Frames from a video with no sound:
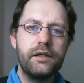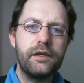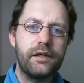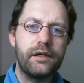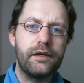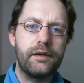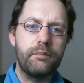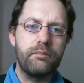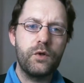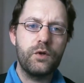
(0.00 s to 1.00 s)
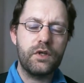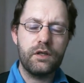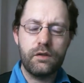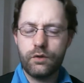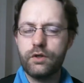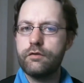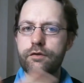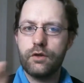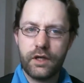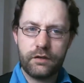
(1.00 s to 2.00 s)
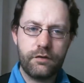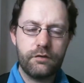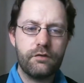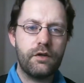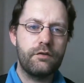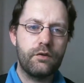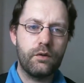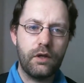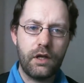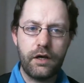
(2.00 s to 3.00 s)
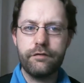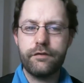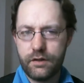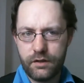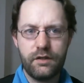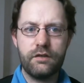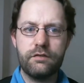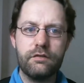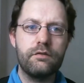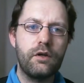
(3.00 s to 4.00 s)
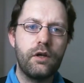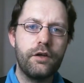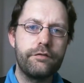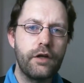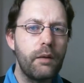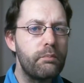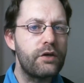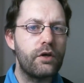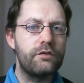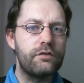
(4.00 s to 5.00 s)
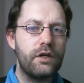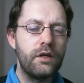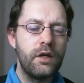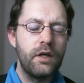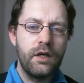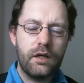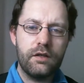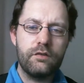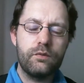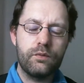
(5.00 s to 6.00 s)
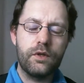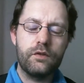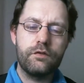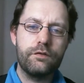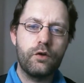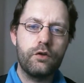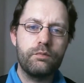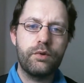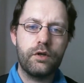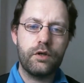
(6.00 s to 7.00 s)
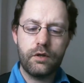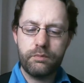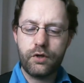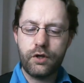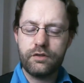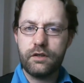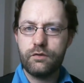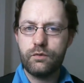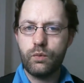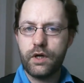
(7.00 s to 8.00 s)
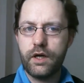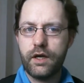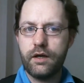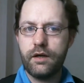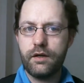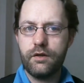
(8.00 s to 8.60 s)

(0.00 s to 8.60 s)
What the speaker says: and looking for extraterrestrial life, and this is a lot of number crunching, and this was one of the first projects where